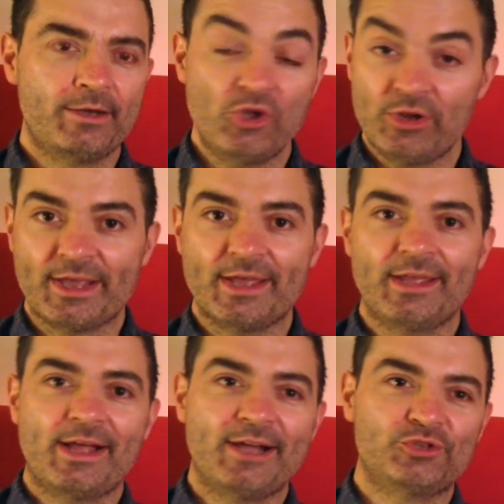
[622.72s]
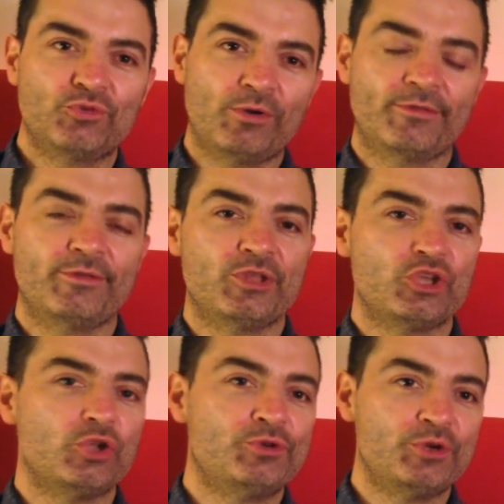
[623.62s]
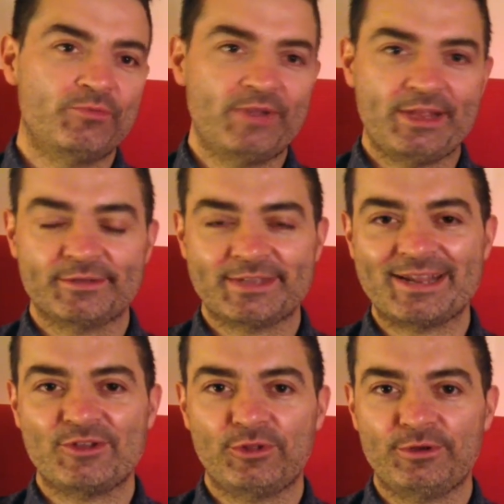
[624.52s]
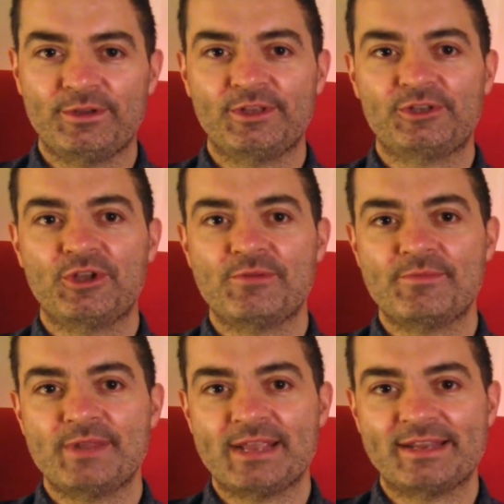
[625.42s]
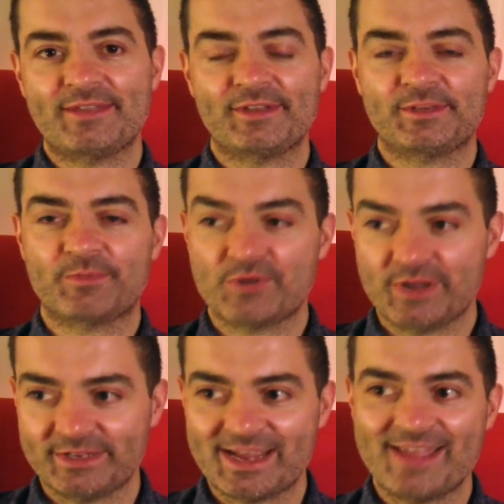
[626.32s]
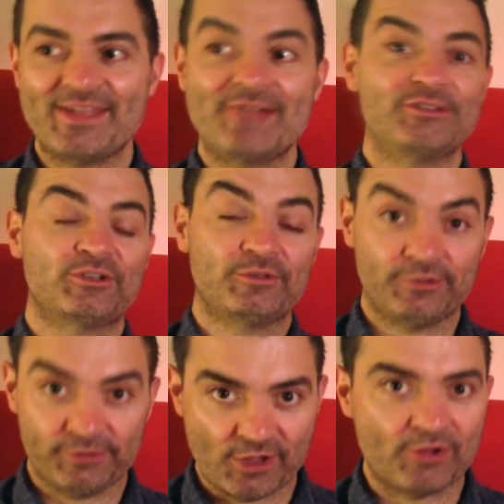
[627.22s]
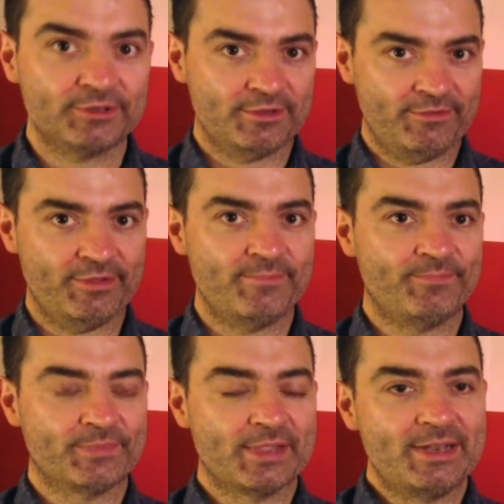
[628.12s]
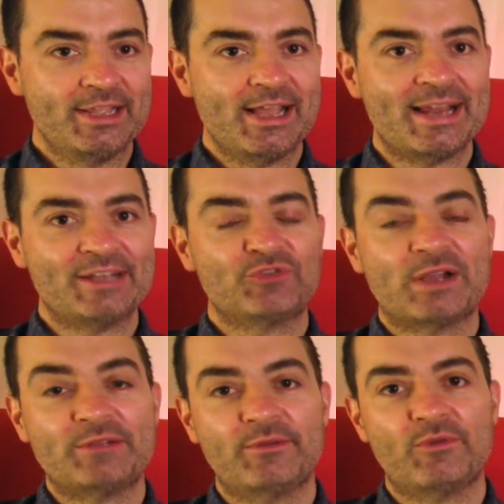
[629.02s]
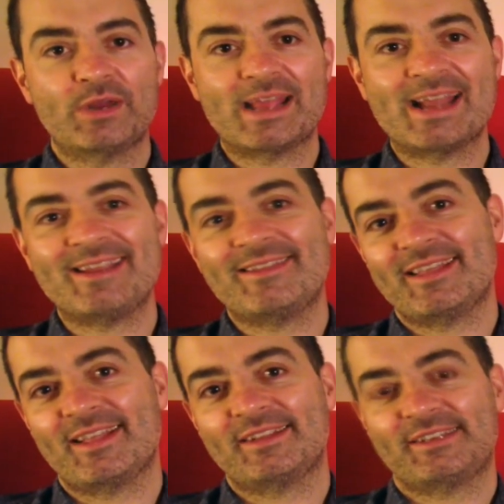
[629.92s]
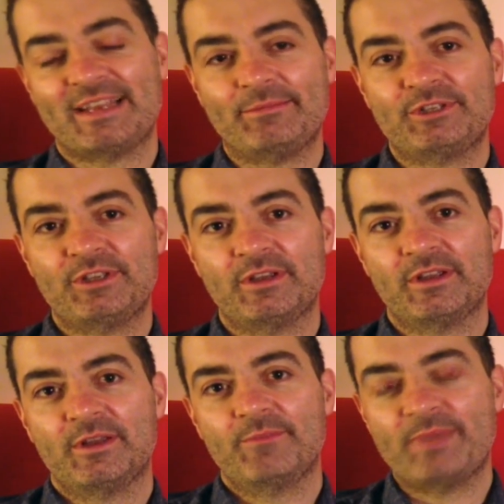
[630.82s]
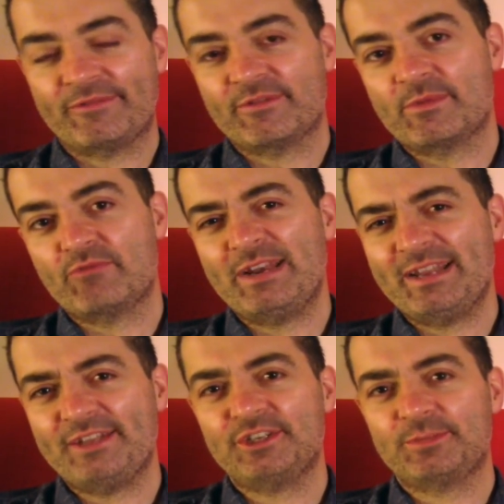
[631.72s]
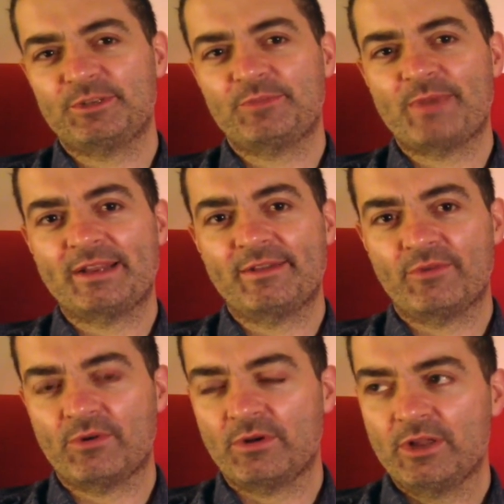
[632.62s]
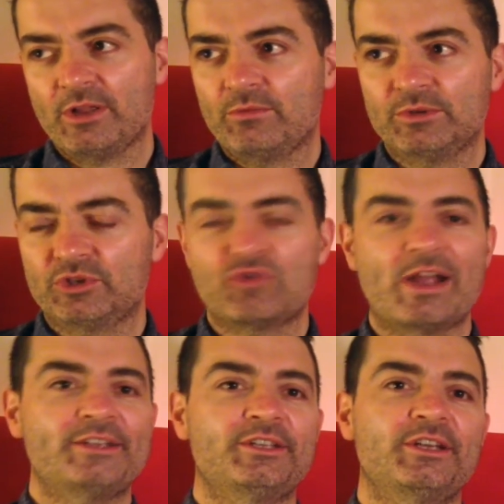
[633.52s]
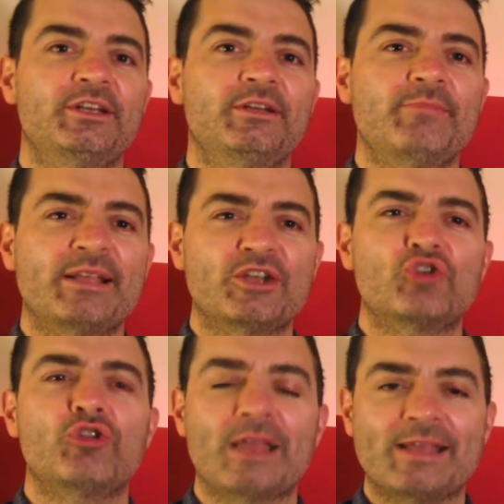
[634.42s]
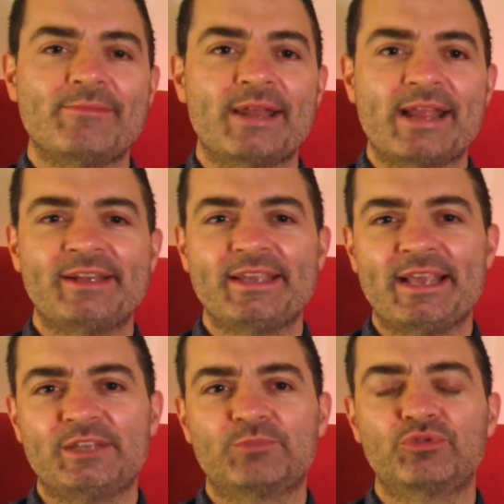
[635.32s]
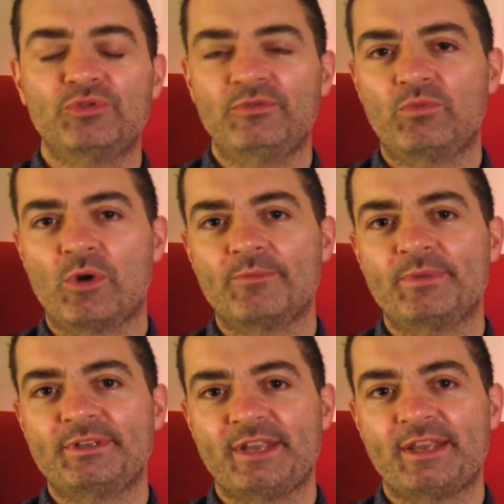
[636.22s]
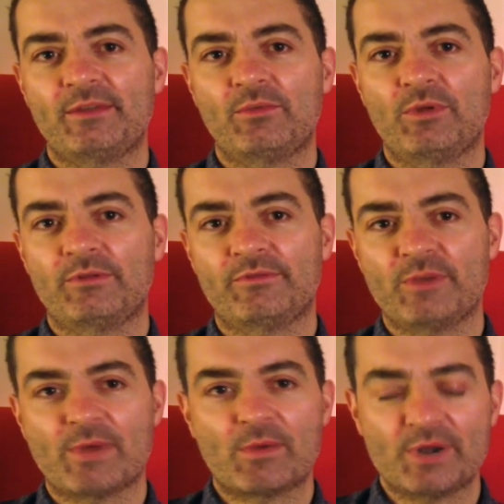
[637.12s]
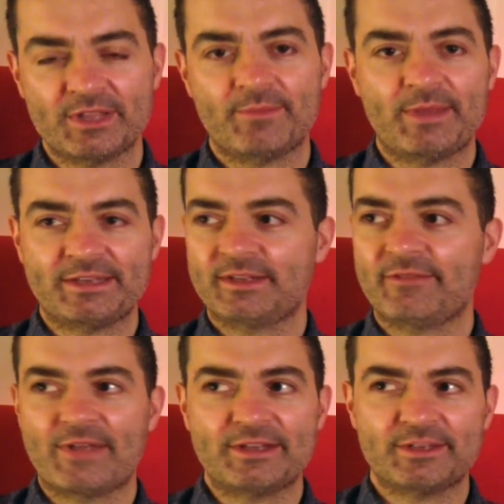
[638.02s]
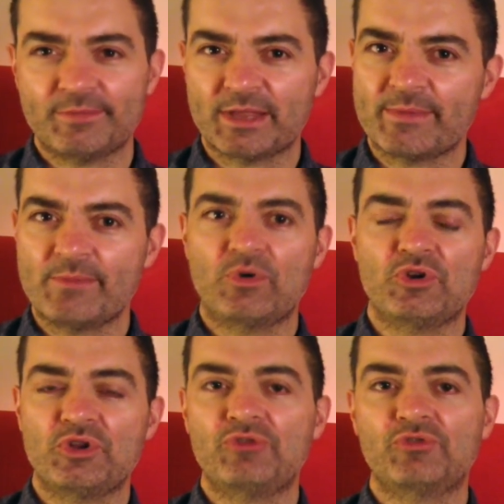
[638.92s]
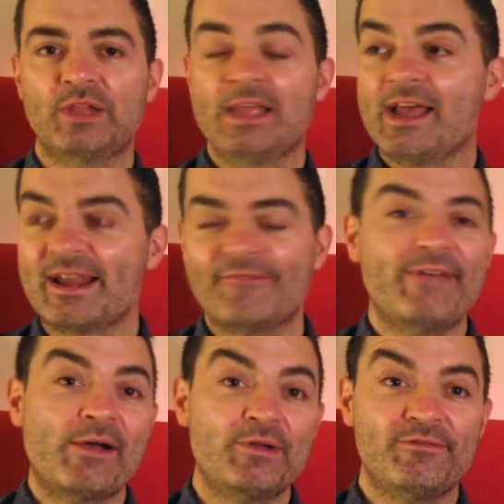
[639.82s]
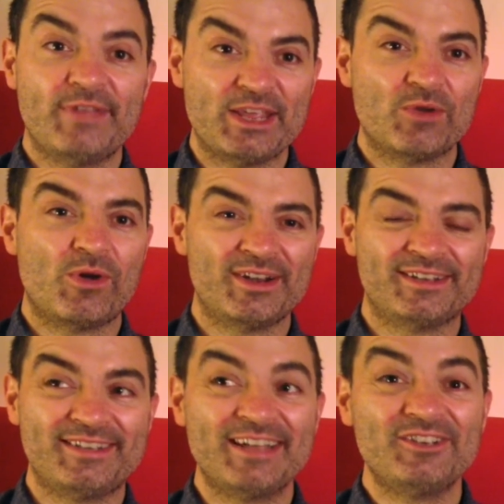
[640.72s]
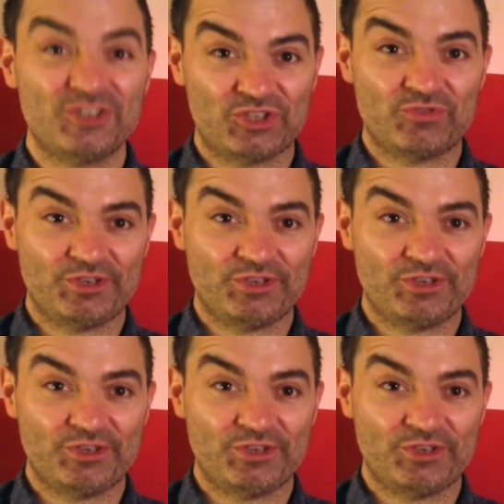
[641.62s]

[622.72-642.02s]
Earlier, I trawled through the YouTube videos that included the term near death experience, and there is a lot of them. And I try to avoid anything that seemed to be from a religious perspective or was trying to make a claim that NDEs proved one particular worldview. I wanted to basically find something a bit more neutral, and I found a video on a dentistry